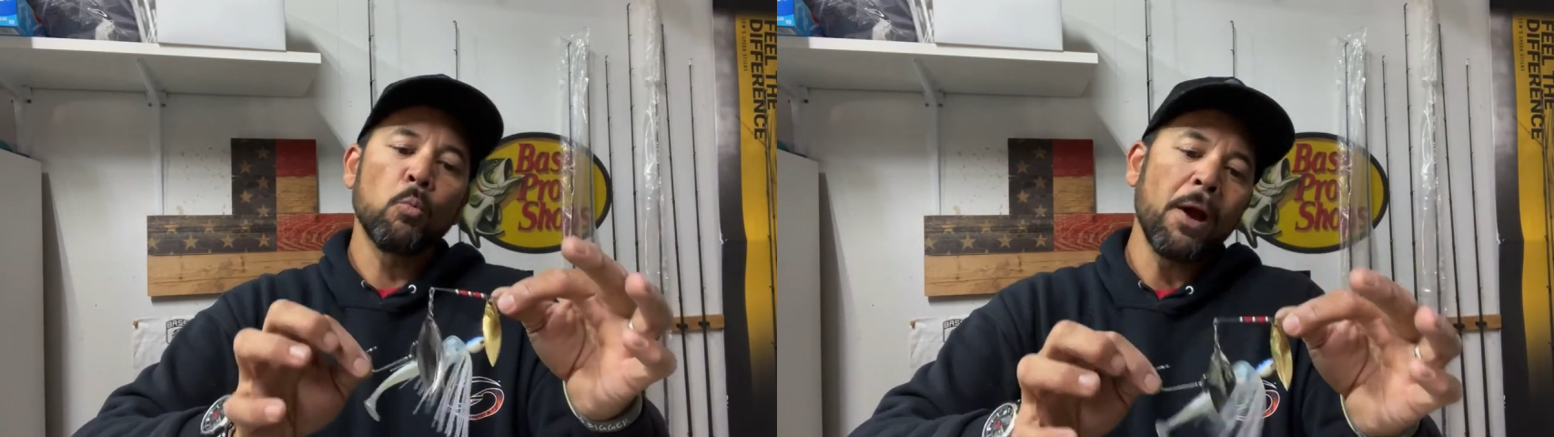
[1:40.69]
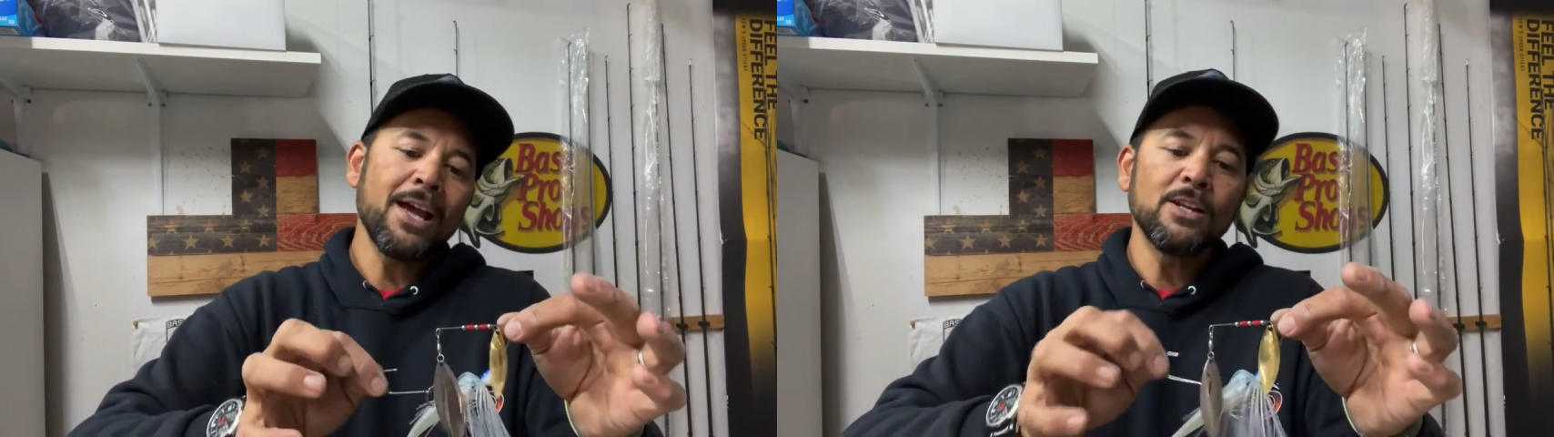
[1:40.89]

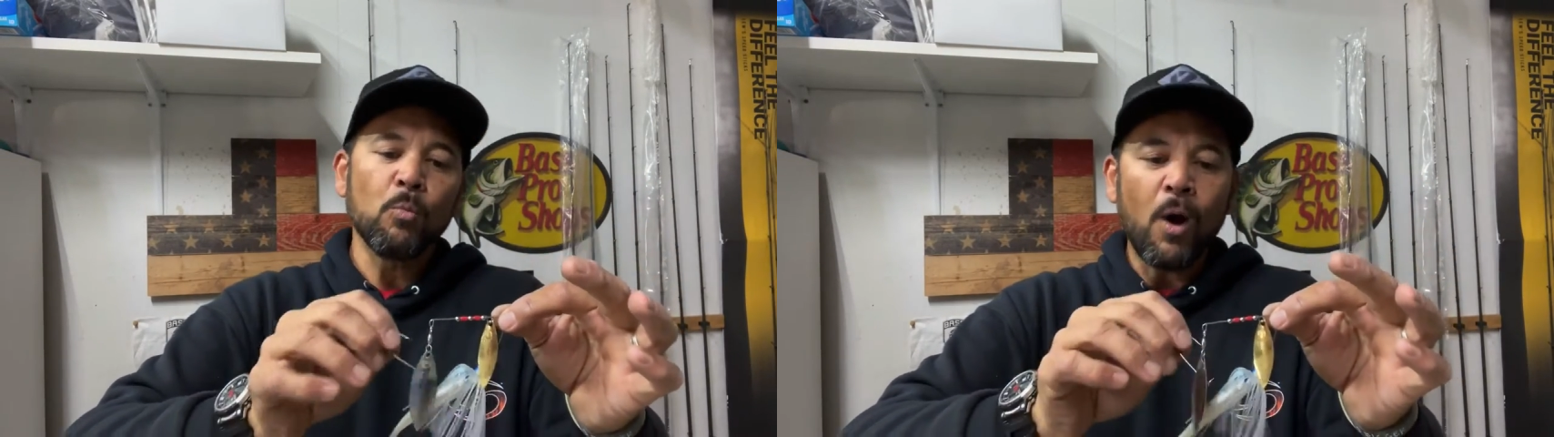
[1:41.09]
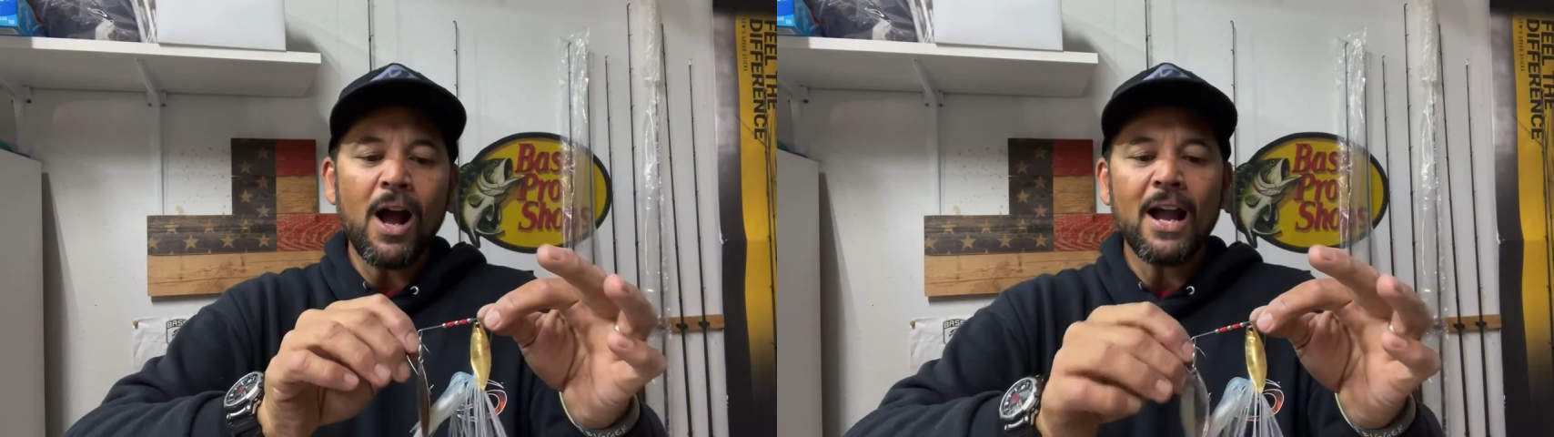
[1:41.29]
when and
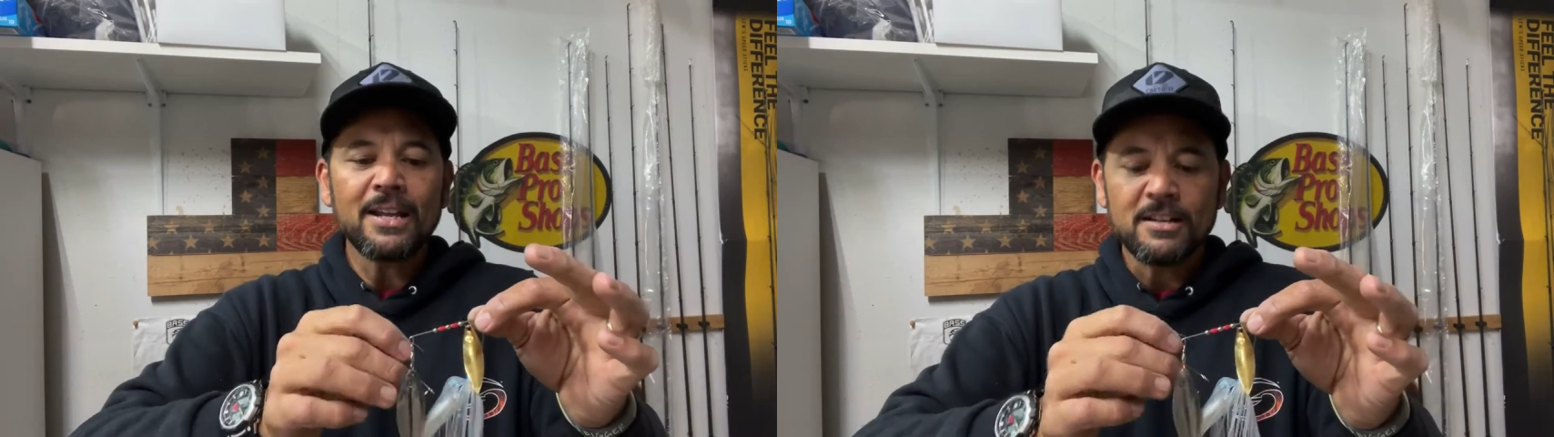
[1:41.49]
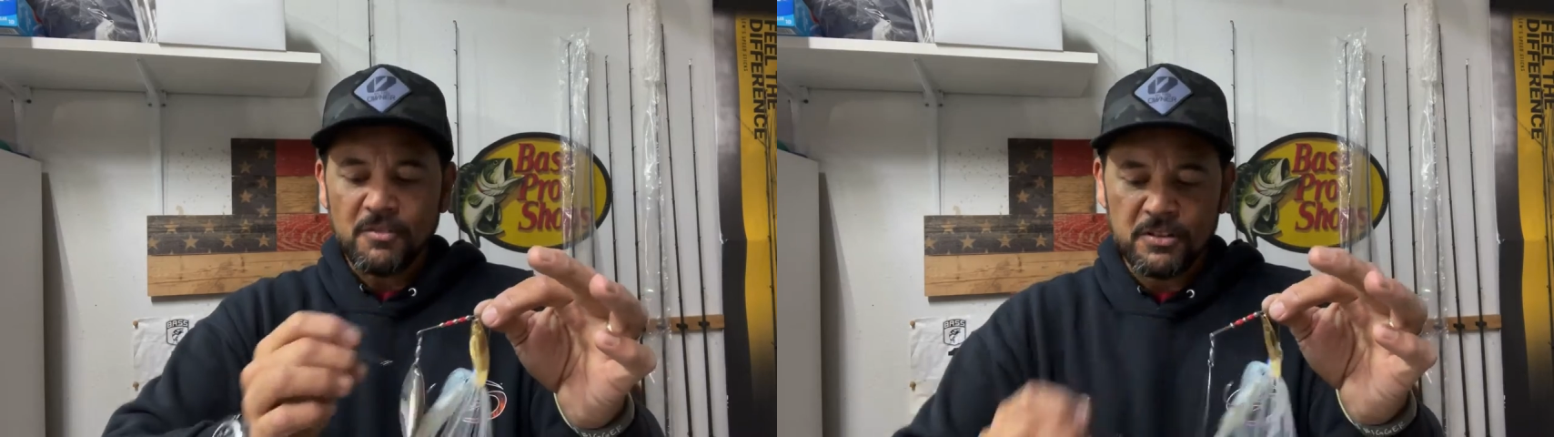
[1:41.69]
why,
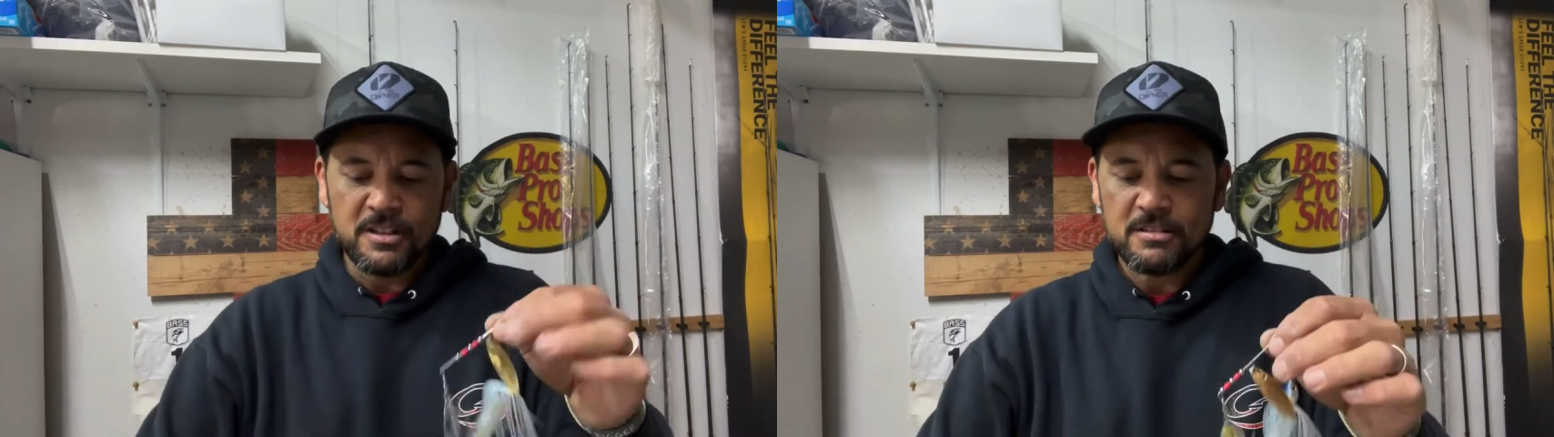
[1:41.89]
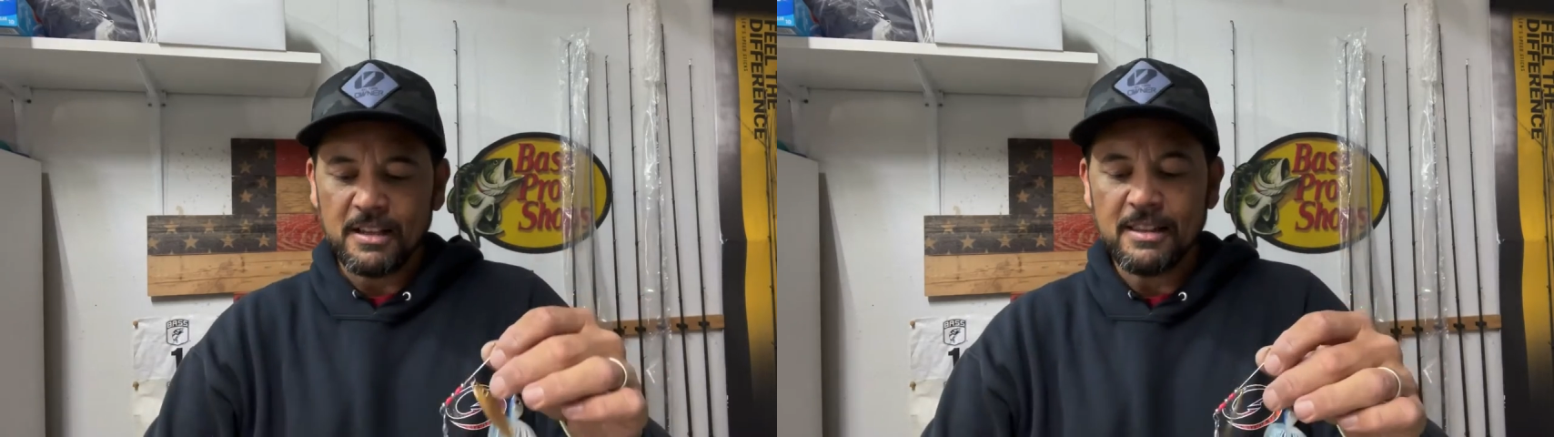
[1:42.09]
and different
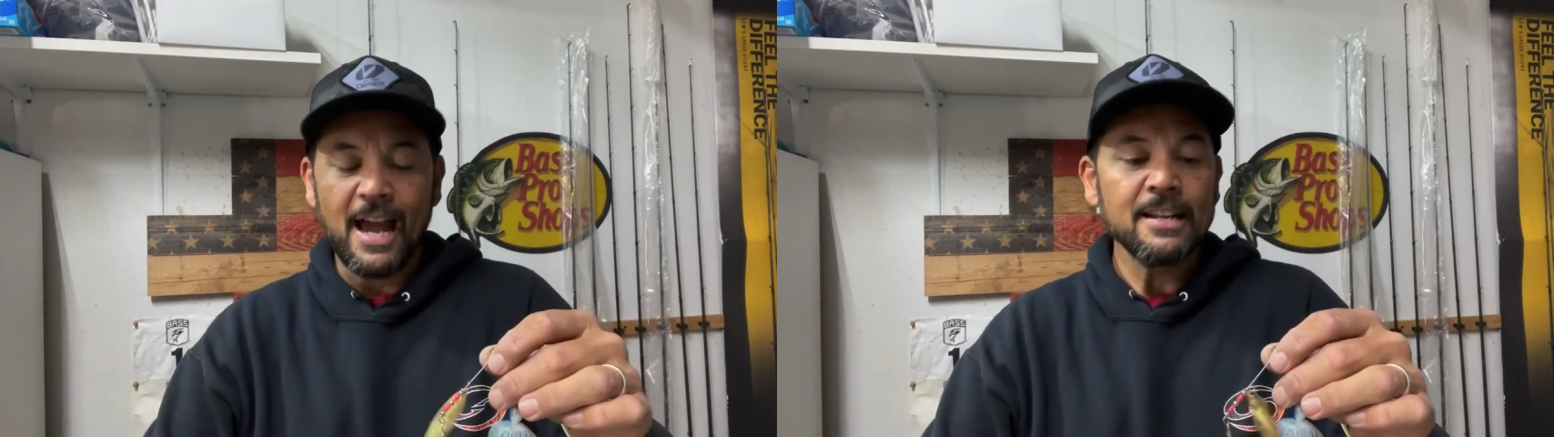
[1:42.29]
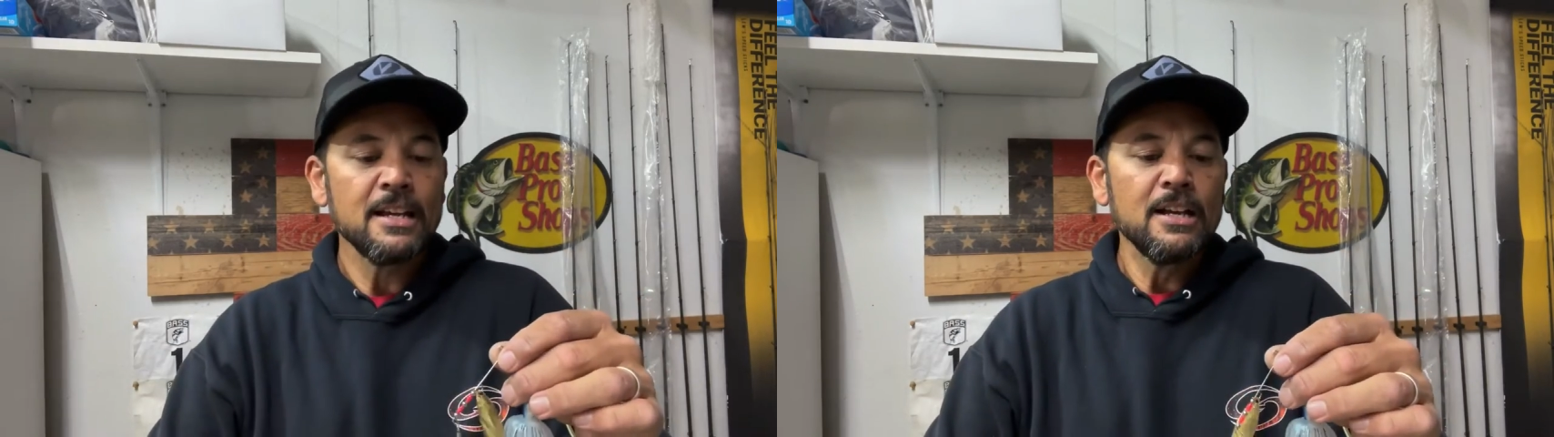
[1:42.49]
things like
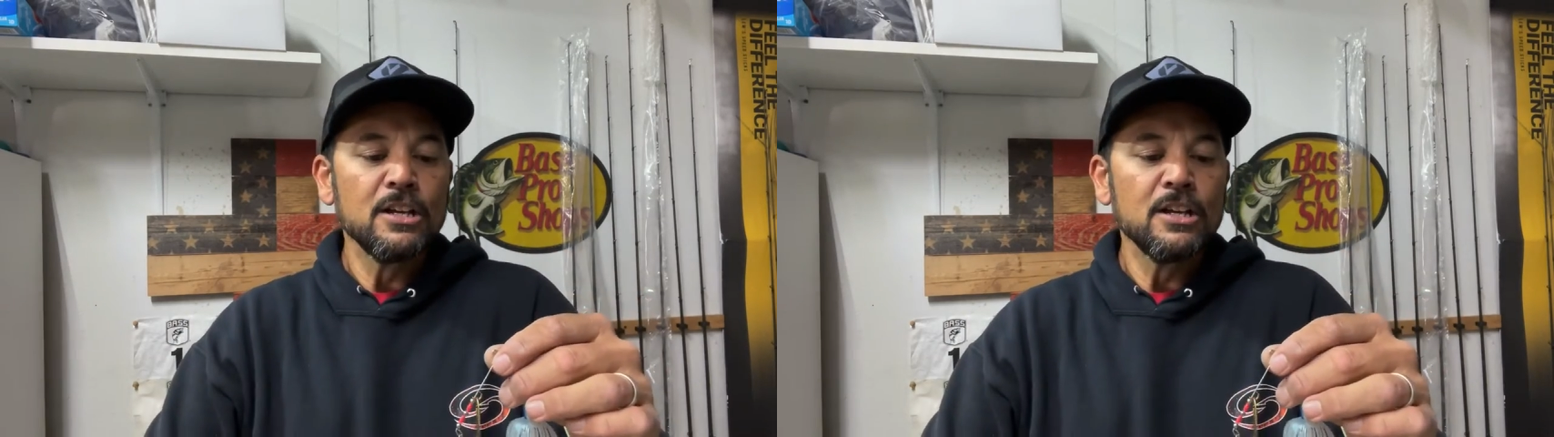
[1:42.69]
that.